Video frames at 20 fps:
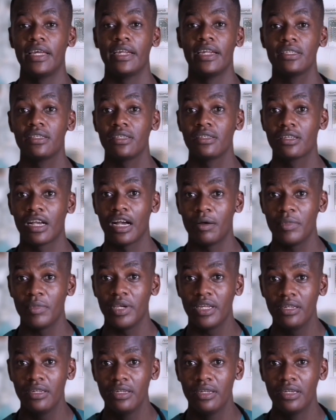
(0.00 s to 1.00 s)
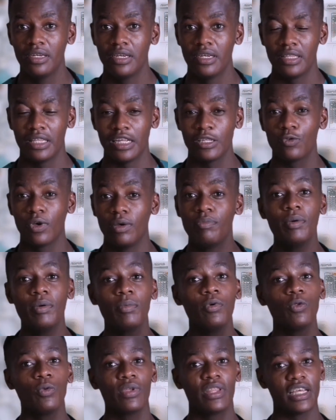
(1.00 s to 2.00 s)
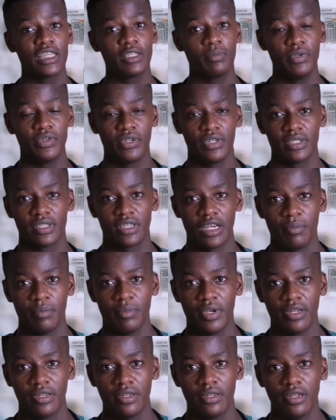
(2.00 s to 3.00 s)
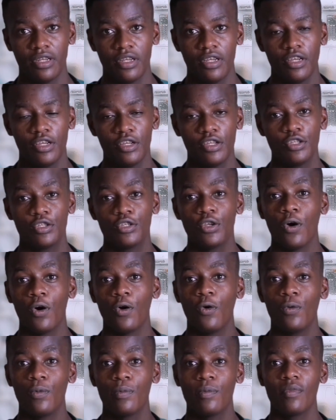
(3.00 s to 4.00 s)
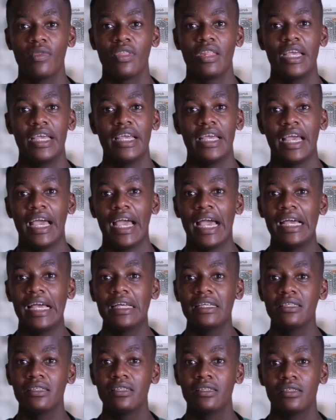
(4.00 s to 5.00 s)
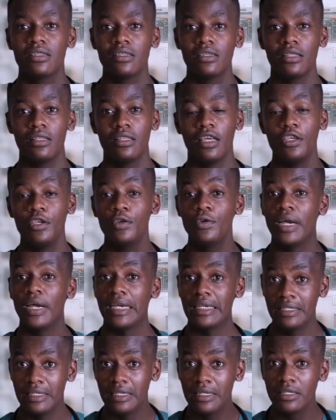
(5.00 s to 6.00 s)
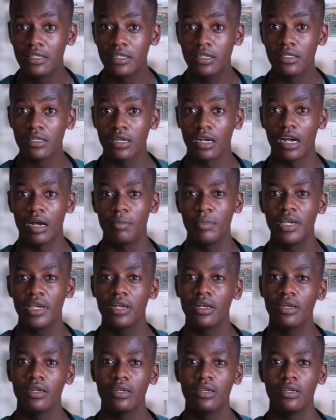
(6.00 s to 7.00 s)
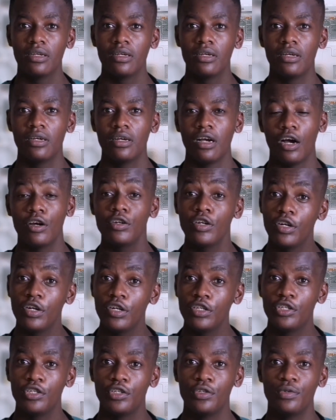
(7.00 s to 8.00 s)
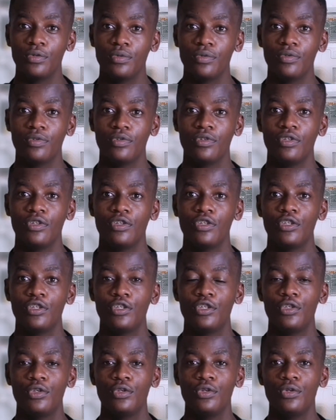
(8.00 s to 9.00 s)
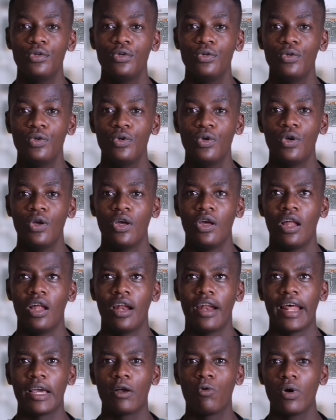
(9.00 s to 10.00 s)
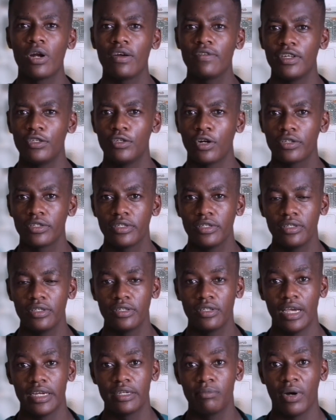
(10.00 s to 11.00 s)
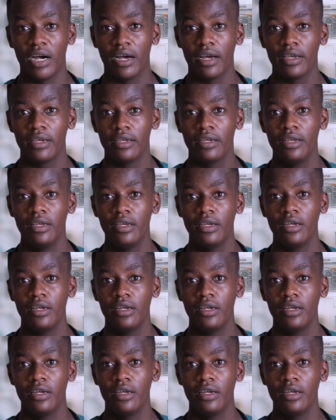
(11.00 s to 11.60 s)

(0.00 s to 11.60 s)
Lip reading: the nurses come in. That's where people with experience come in. So, as the new interns are coming, I'd urge you to, like one of the doctors at my